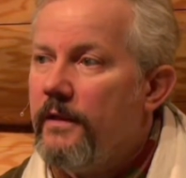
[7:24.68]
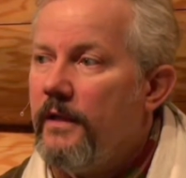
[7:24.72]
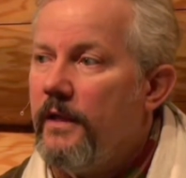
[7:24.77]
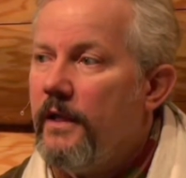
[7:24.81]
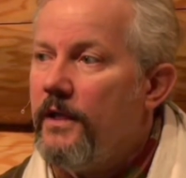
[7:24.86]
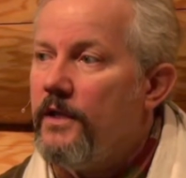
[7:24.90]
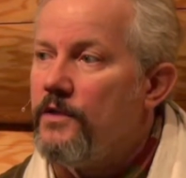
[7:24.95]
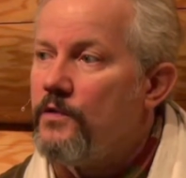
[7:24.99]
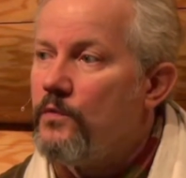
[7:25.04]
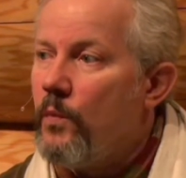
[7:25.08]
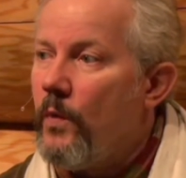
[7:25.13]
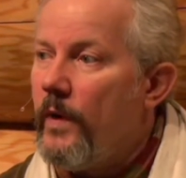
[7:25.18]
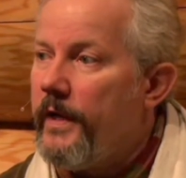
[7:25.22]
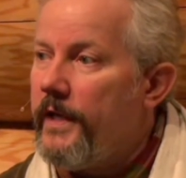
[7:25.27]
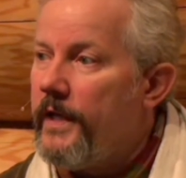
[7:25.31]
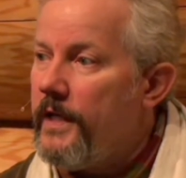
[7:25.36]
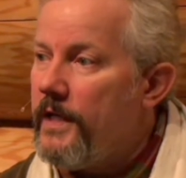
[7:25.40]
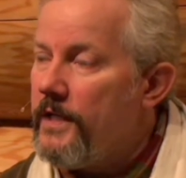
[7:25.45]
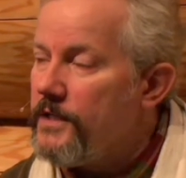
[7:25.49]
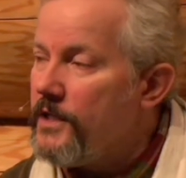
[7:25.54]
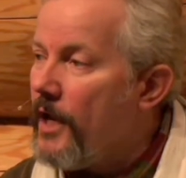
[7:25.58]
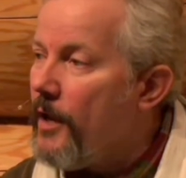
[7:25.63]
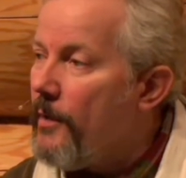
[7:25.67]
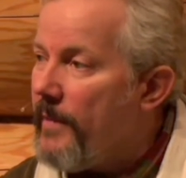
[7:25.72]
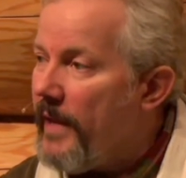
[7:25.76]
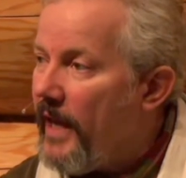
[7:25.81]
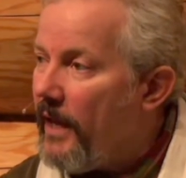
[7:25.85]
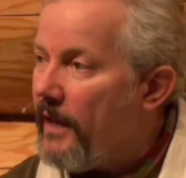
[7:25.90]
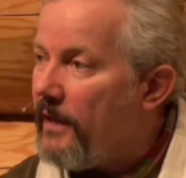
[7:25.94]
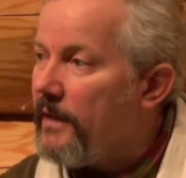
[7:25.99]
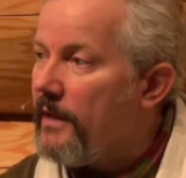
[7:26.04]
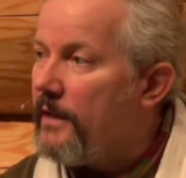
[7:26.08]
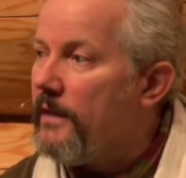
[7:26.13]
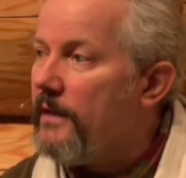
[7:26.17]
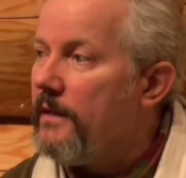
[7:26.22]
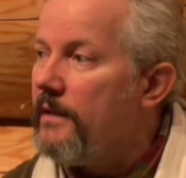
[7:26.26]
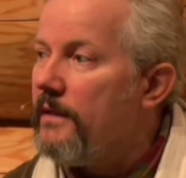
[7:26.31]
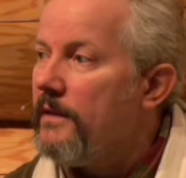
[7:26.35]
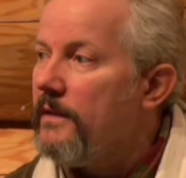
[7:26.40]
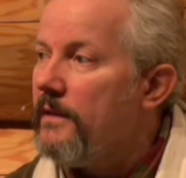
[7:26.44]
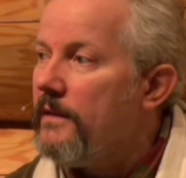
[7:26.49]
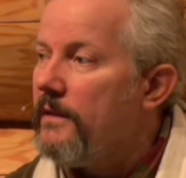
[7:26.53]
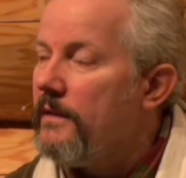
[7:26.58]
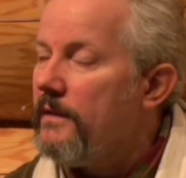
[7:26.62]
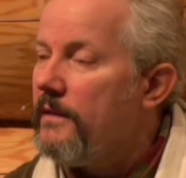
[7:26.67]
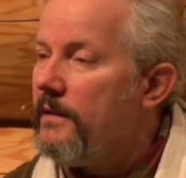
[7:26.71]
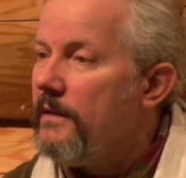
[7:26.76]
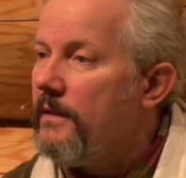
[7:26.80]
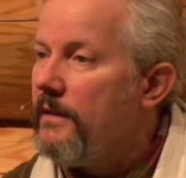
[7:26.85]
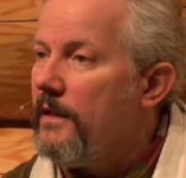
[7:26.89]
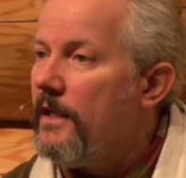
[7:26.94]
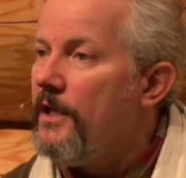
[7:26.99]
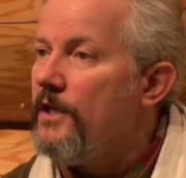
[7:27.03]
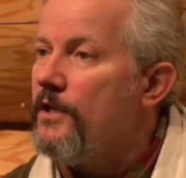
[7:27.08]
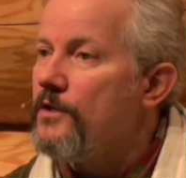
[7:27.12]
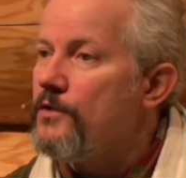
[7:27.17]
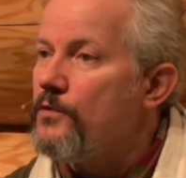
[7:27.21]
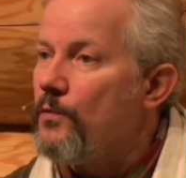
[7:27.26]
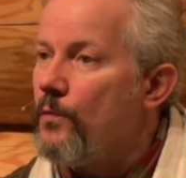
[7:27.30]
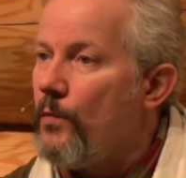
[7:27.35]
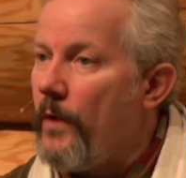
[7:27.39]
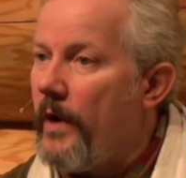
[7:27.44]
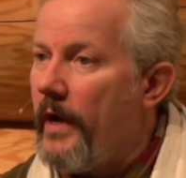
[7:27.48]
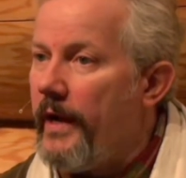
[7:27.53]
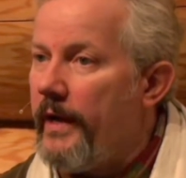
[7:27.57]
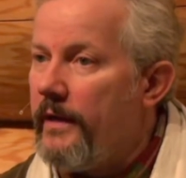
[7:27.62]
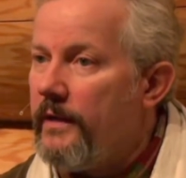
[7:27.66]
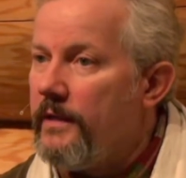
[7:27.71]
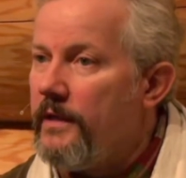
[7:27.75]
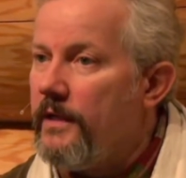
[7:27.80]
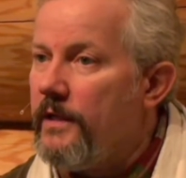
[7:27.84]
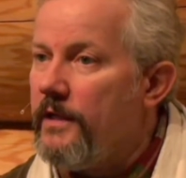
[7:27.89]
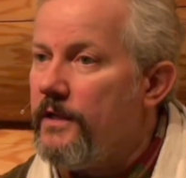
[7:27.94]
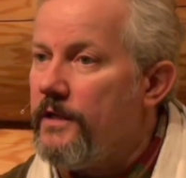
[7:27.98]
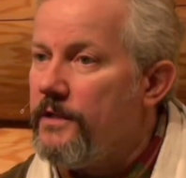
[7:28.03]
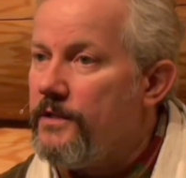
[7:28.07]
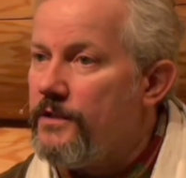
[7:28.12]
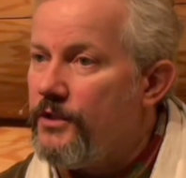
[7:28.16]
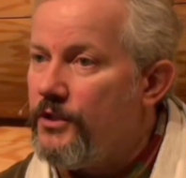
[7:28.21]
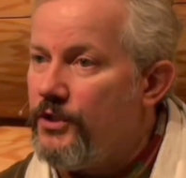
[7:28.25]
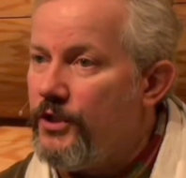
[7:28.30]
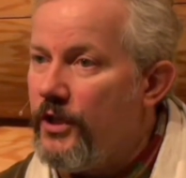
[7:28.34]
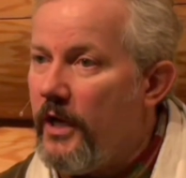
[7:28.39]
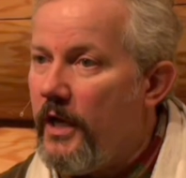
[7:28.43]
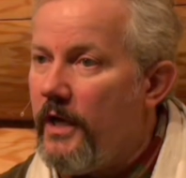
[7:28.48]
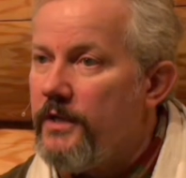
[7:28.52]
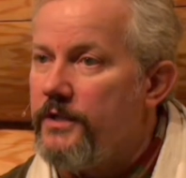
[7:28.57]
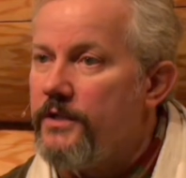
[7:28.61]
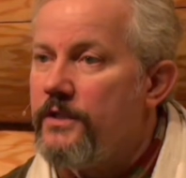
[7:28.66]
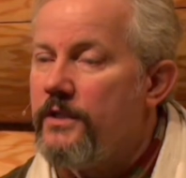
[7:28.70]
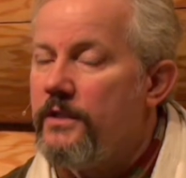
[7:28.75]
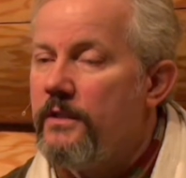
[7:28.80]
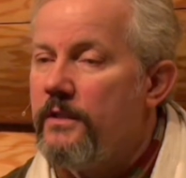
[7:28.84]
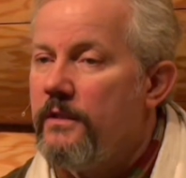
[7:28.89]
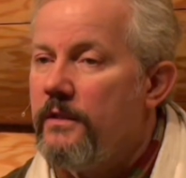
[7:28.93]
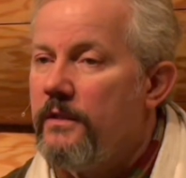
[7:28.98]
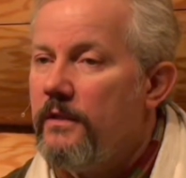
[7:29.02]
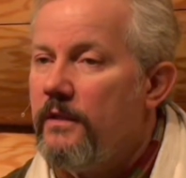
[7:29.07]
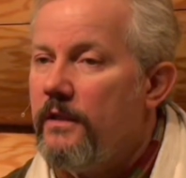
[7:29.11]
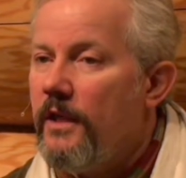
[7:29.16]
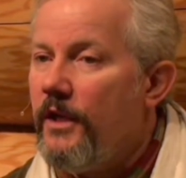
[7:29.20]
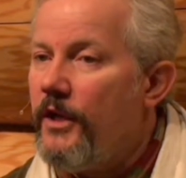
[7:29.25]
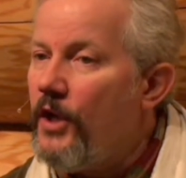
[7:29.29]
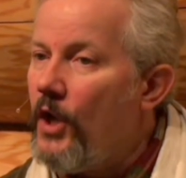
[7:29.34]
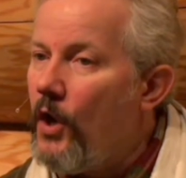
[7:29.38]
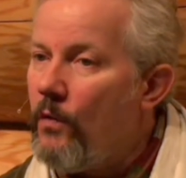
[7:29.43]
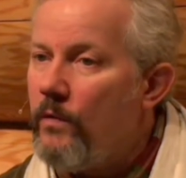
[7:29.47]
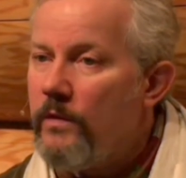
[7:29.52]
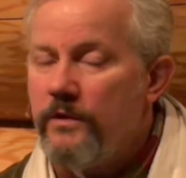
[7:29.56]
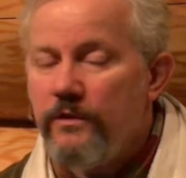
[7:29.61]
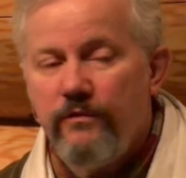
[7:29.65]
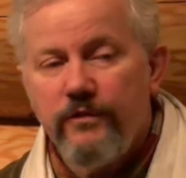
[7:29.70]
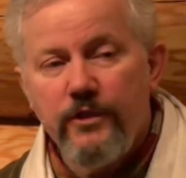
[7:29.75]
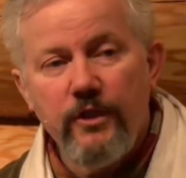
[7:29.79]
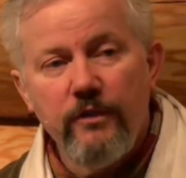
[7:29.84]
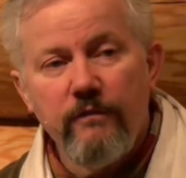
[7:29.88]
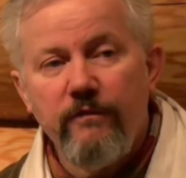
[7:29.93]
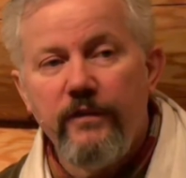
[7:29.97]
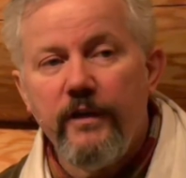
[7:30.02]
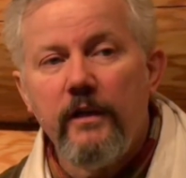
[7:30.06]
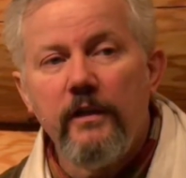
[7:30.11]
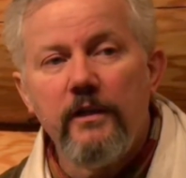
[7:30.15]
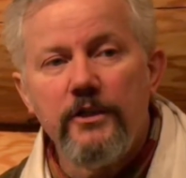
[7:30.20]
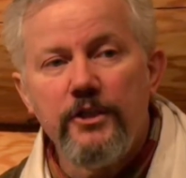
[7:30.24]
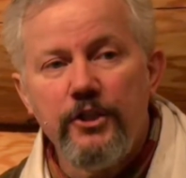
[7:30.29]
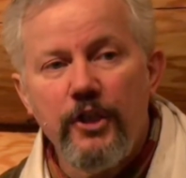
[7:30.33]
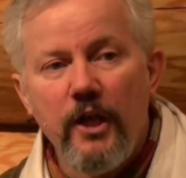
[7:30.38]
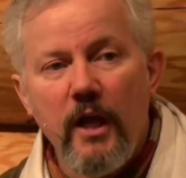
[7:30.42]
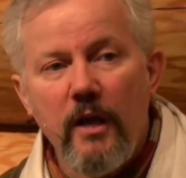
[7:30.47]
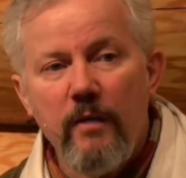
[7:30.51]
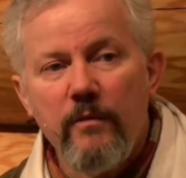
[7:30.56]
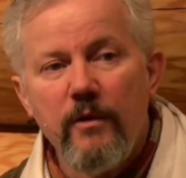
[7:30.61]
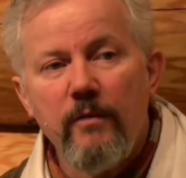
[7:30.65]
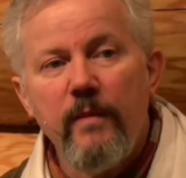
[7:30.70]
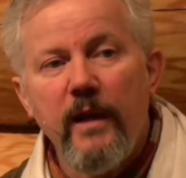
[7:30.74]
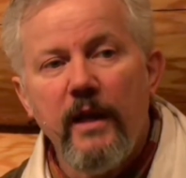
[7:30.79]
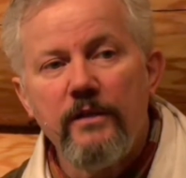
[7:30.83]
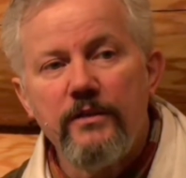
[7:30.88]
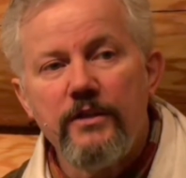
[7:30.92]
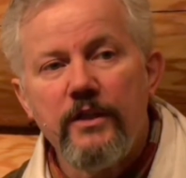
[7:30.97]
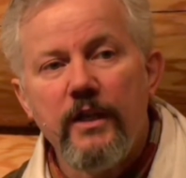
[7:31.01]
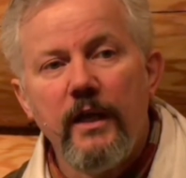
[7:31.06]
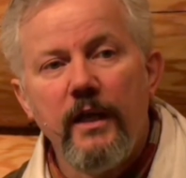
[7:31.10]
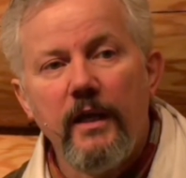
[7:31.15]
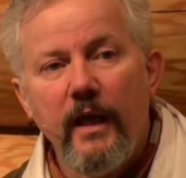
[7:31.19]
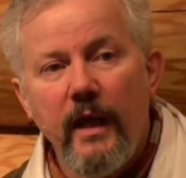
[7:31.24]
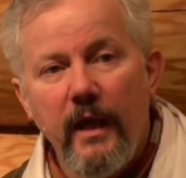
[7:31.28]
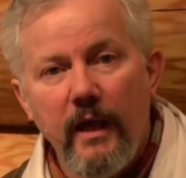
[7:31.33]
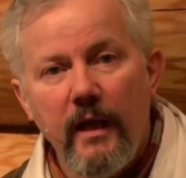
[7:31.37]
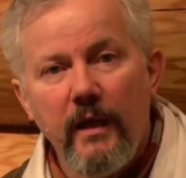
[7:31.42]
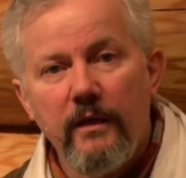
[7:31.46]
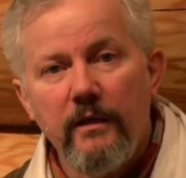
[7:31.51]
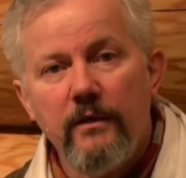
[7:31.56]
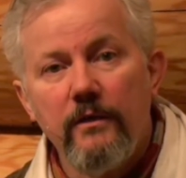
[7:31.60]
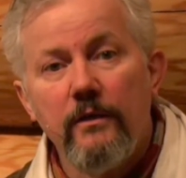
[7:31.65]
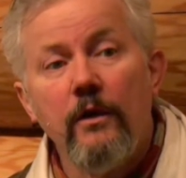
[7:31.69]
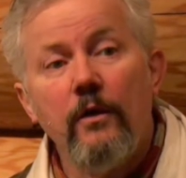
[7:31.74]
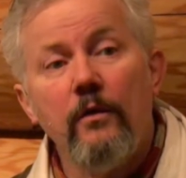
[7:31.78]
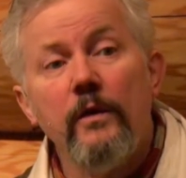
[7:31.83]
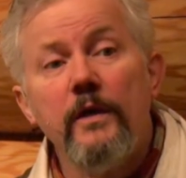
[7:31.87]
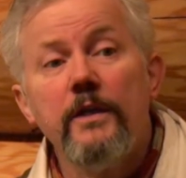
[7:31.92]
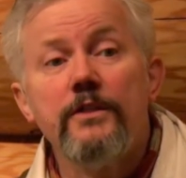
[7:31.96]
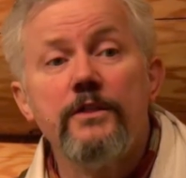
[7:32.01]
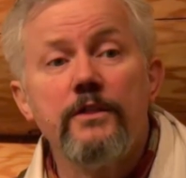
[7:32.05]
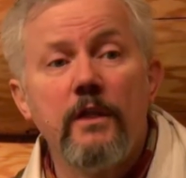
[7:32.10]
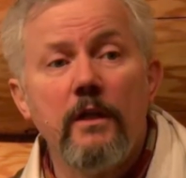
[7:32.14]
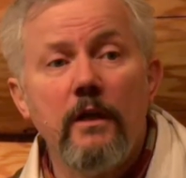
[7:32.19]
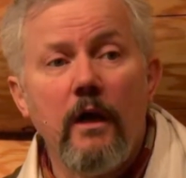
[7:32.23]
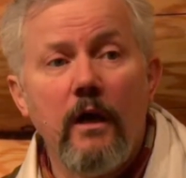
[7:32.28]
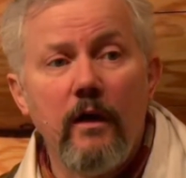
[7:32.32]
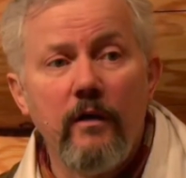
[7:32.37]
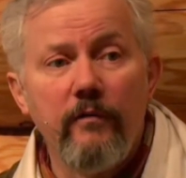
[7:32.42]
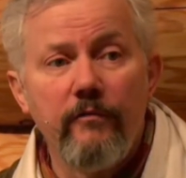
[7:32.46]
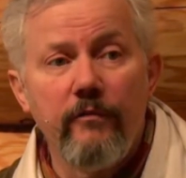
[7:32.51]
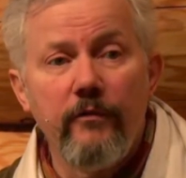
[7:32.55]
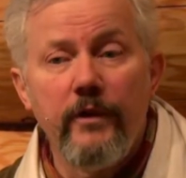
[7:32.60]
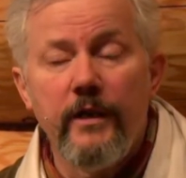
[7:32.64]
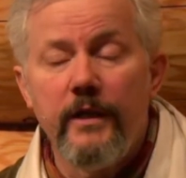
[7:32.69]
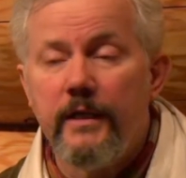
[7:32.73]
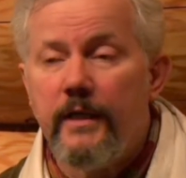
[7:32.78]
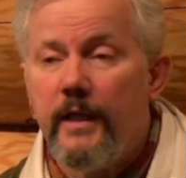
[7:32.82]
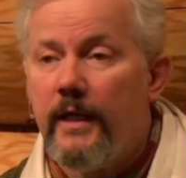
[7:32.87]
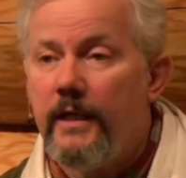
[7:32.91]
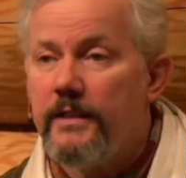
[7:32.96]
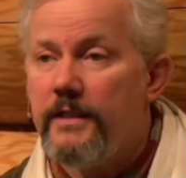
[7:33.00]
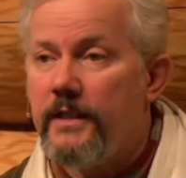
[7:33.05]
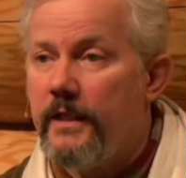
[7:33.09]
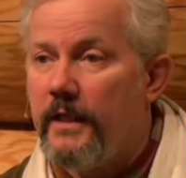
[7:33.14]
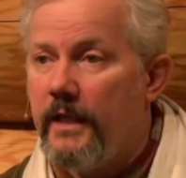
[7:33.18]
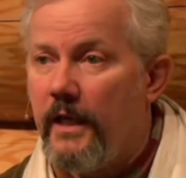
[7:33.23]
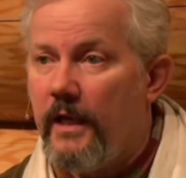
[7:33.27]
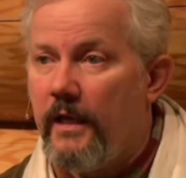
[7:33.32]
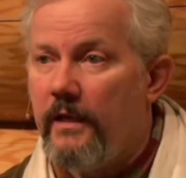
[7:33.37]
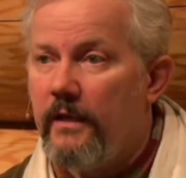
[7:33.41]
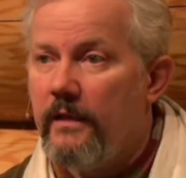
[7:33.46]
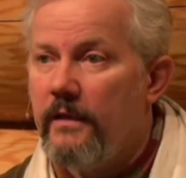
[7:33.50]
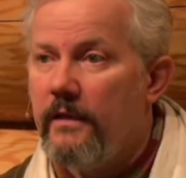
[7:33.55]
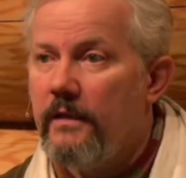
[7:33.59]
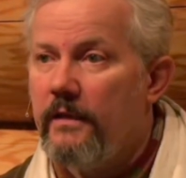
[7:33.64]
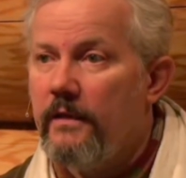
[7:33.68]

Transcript: It is what he has commanded. It is right and it is just. And no one should feel ashamed about saying, hey, you know, it's the offering day today.